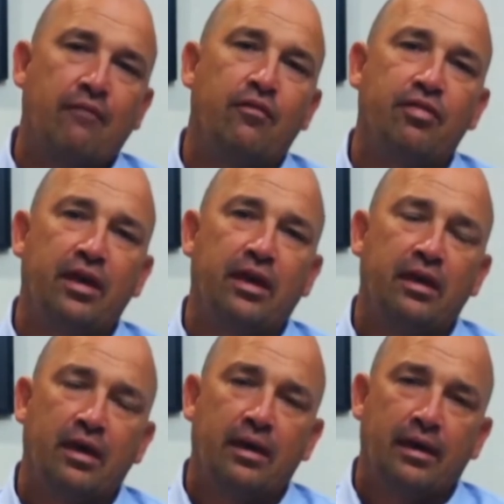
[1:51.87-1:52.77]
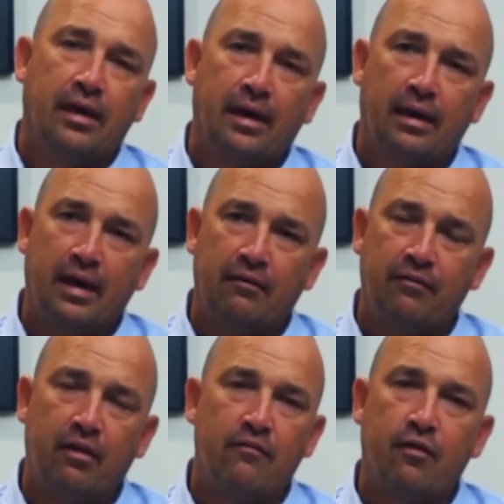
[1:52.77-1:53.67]
everything at
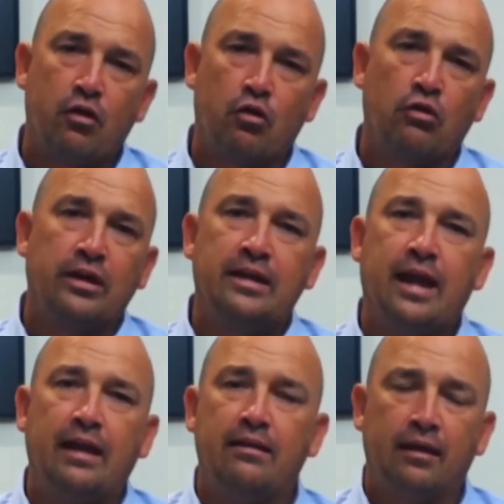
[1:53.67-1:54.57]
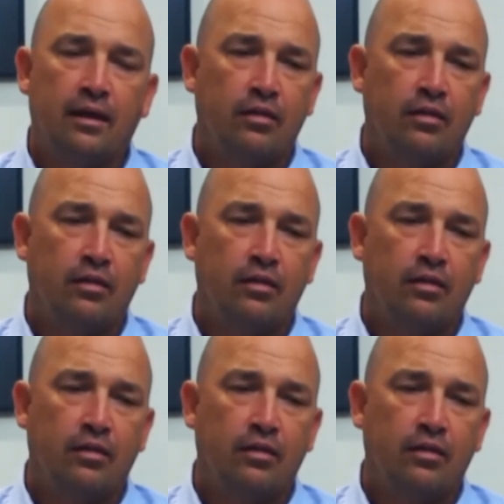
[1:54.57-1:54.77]
a very, very early date.